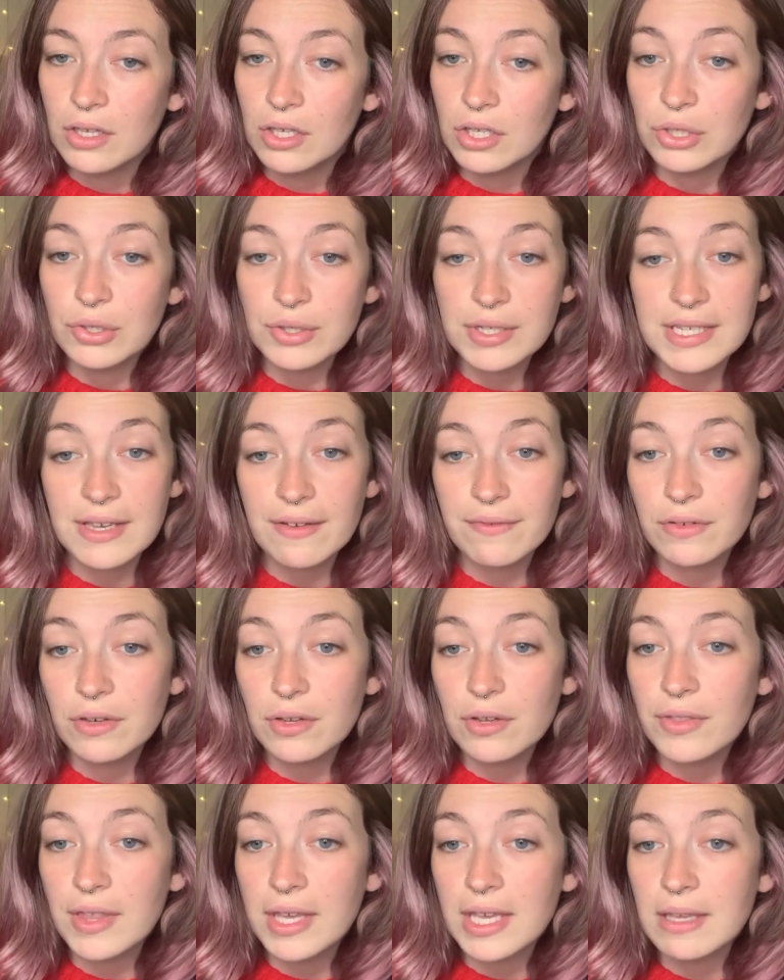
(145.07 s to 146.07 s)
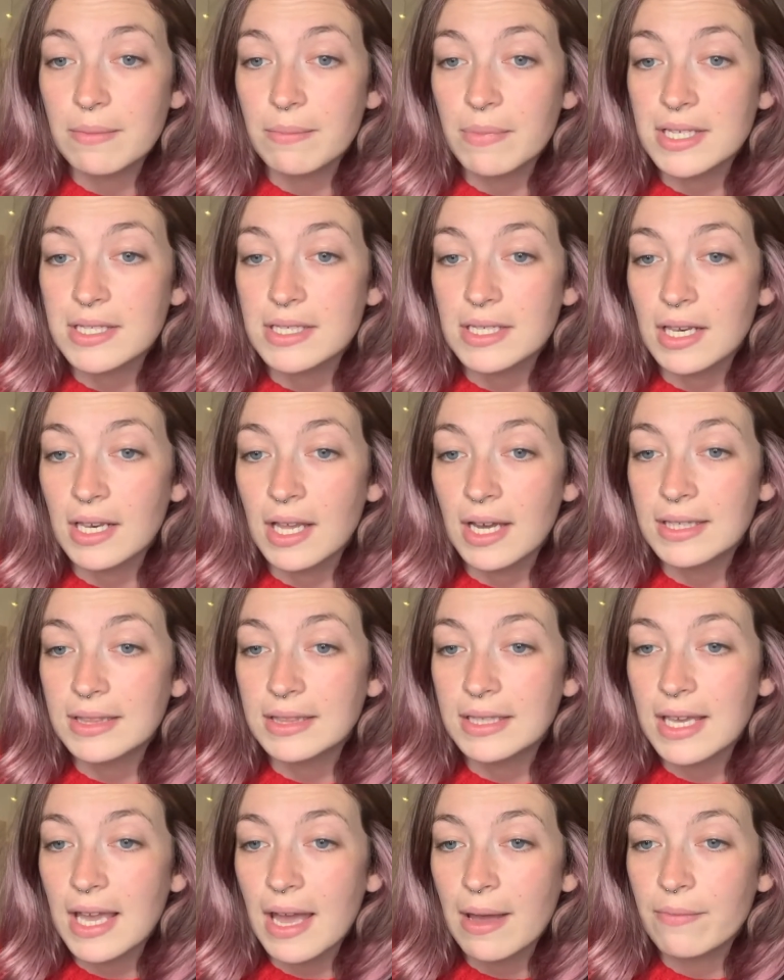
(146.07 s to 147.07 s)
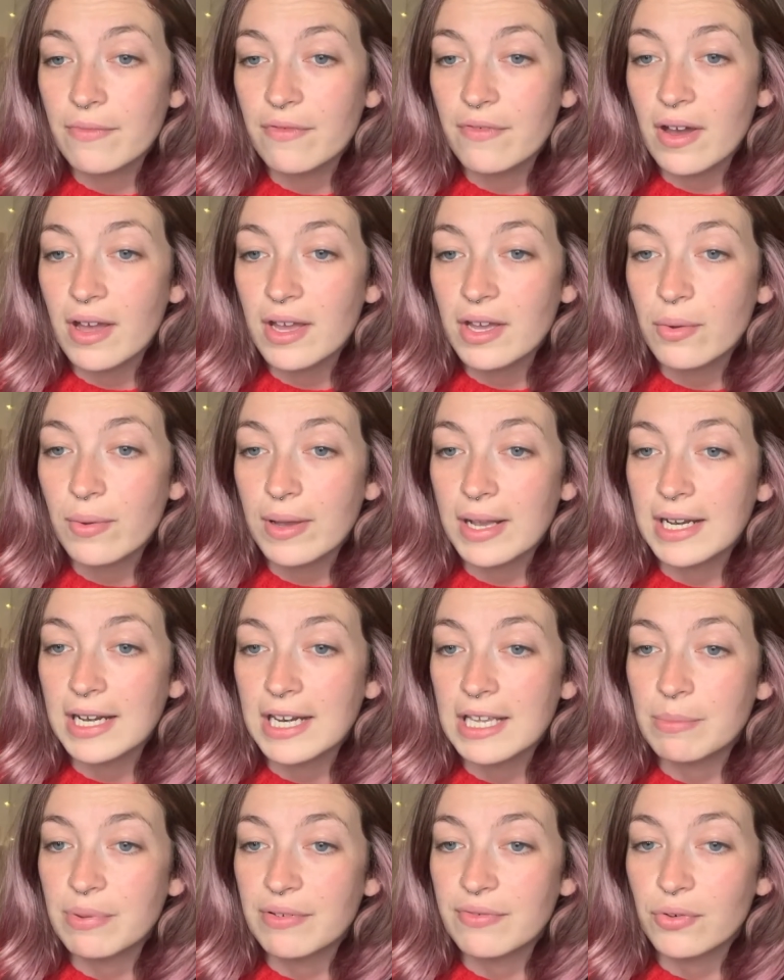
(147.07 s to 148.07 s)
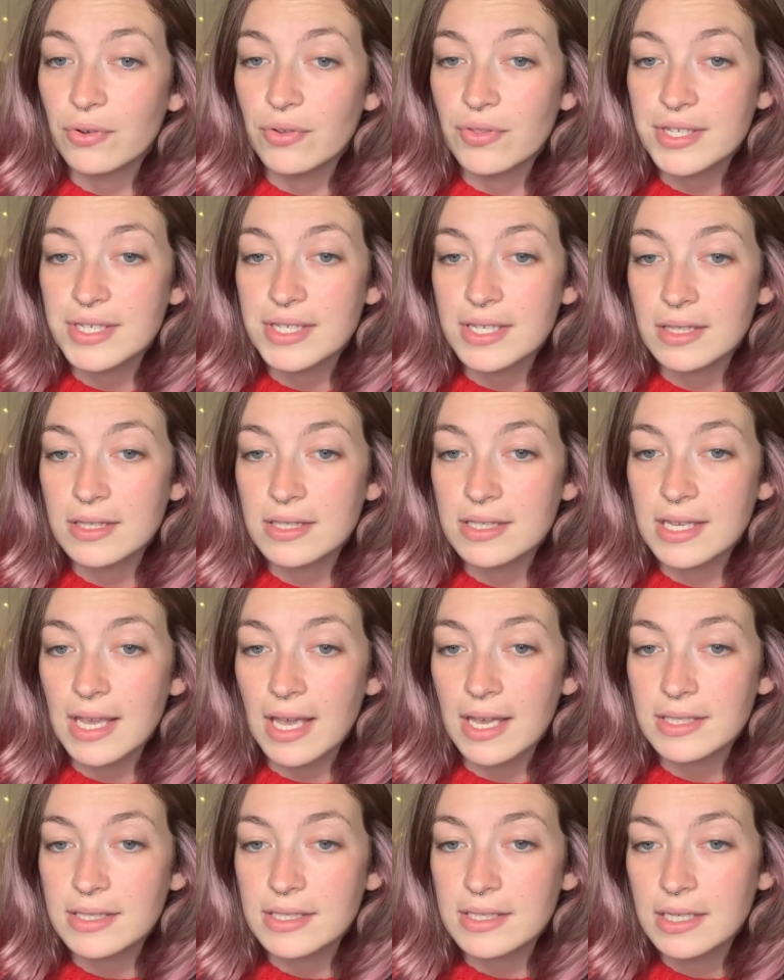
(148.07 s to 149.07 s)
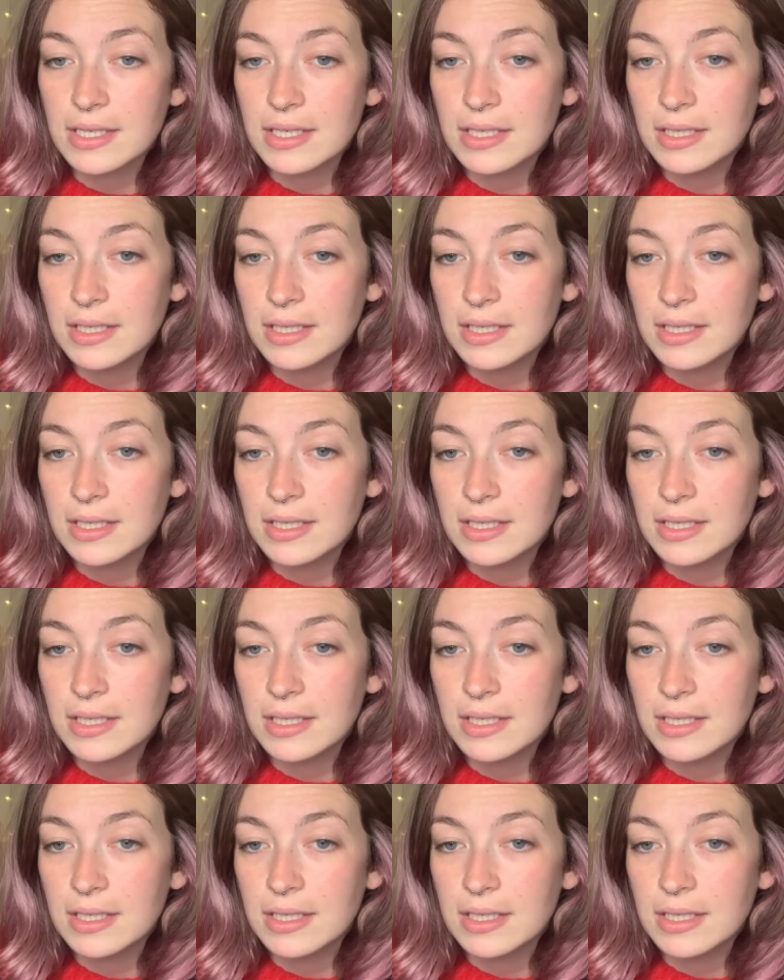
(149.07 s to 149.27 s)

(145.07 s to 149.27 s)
Yosef knew that he must light the campfire quickly before the sun set,